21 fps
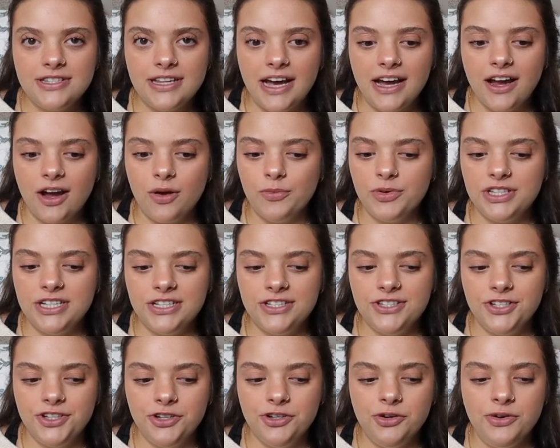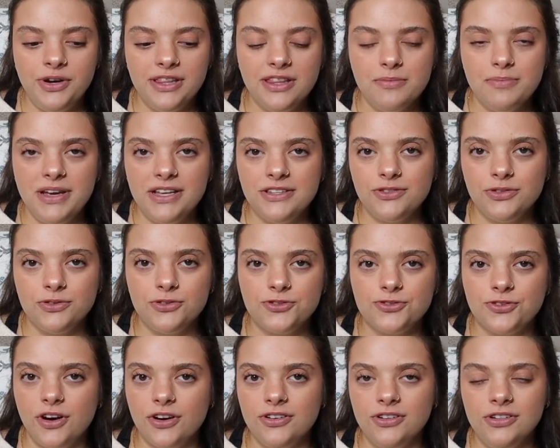that come with it too, and the mental
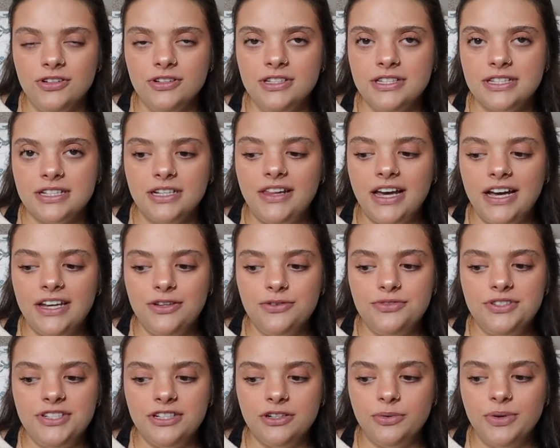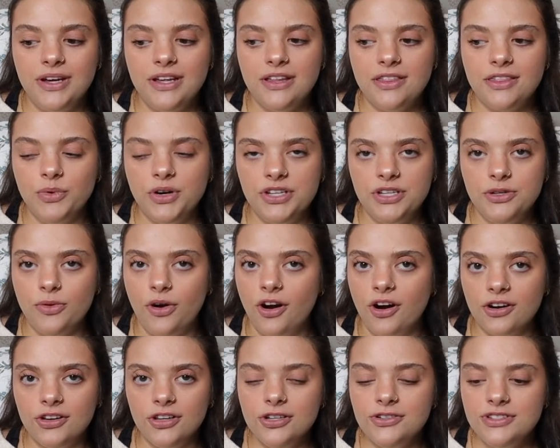struggles that you deal with when you
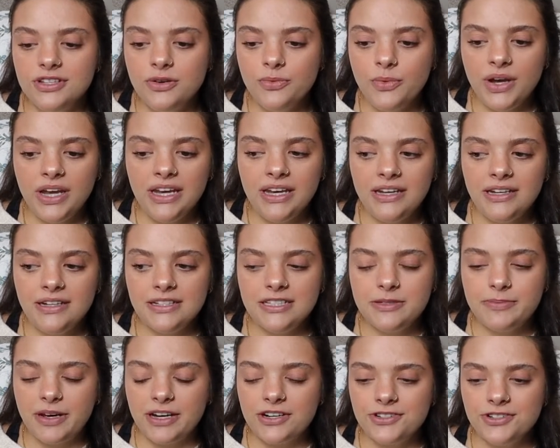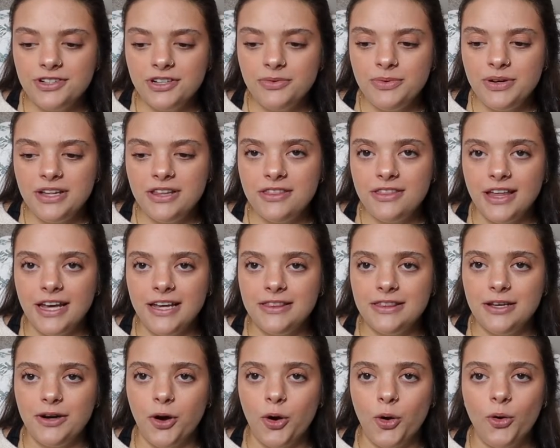are losing weight, especially with like
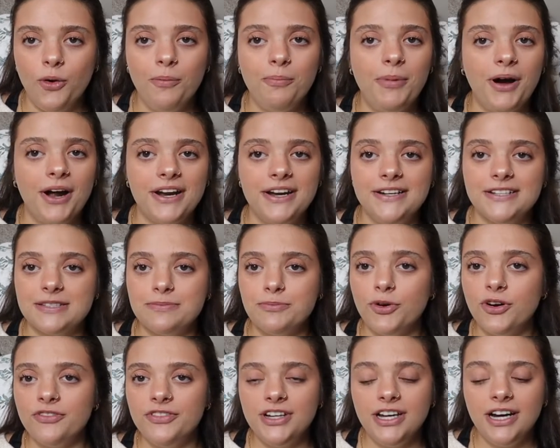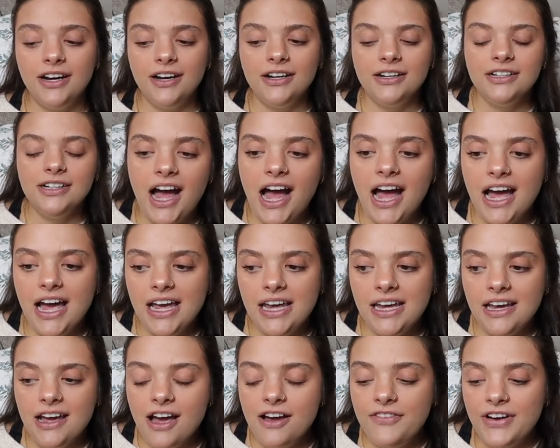the whole body dysmorphia. I
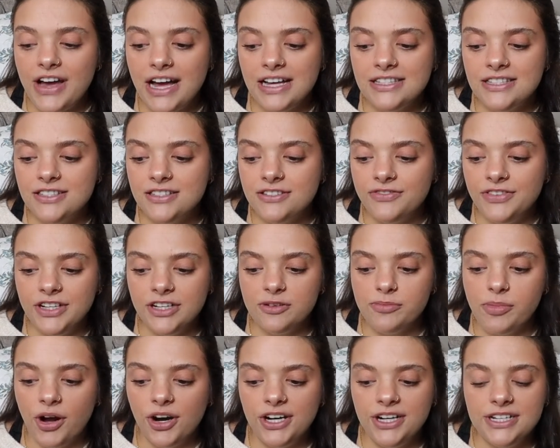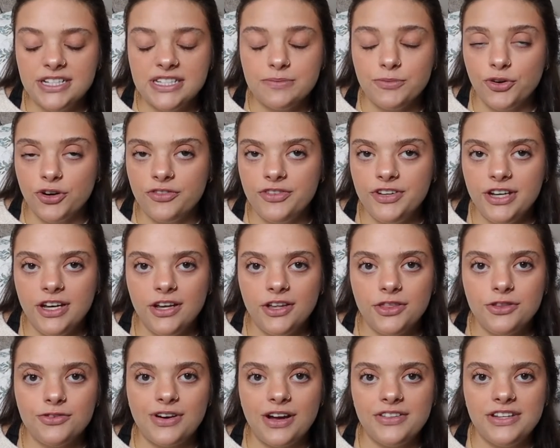have had severe body
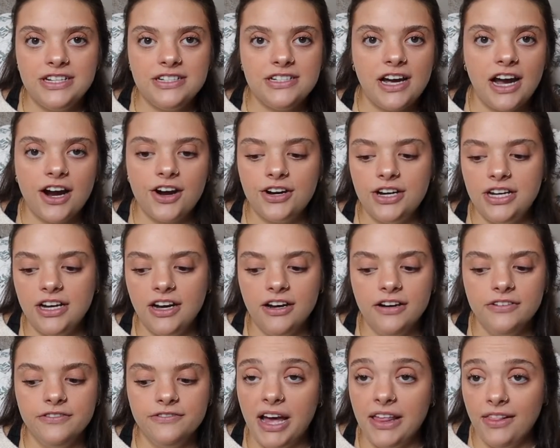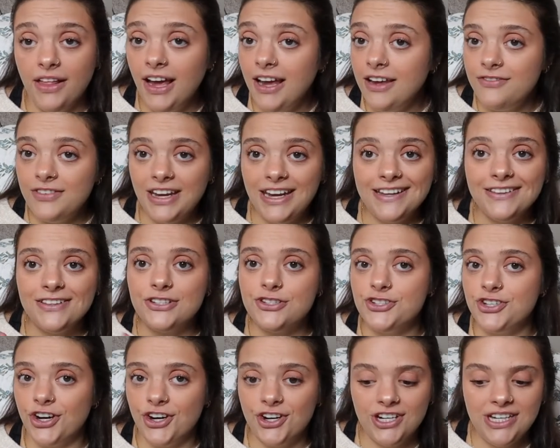dysmorphia throughout the entirety of my life and
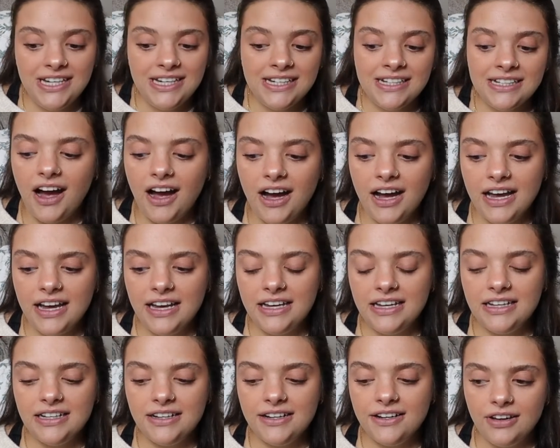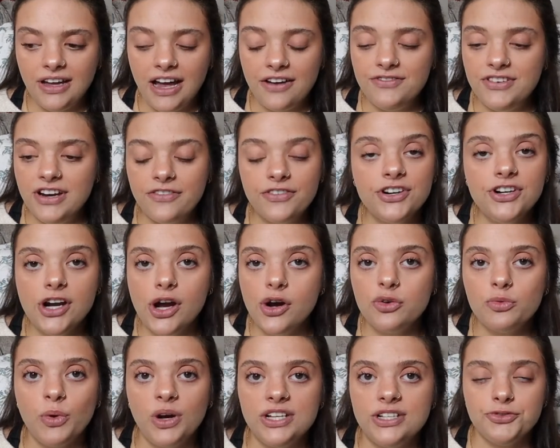this journey. I have never
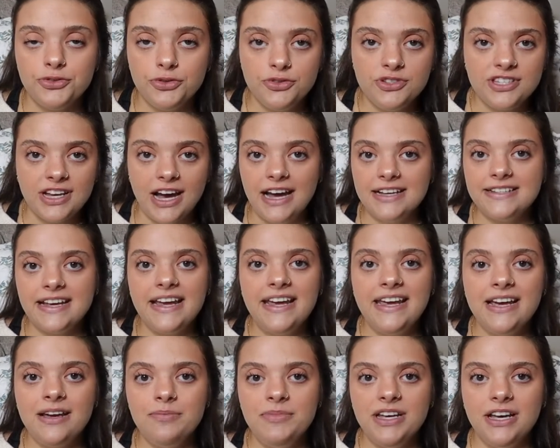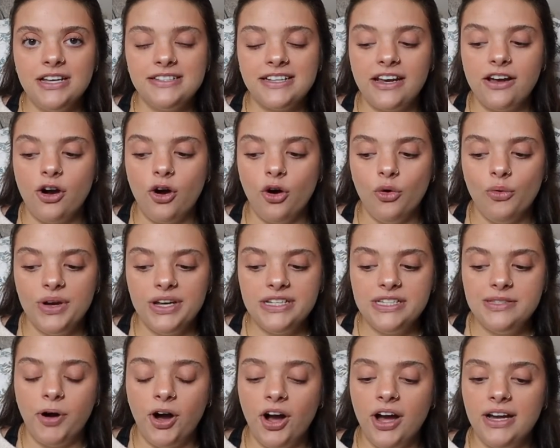known what true size I am, because I
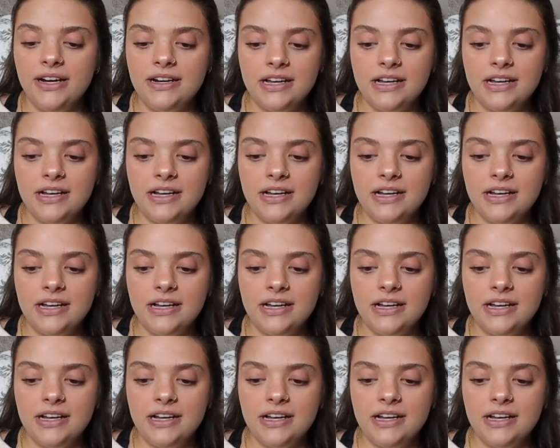always bought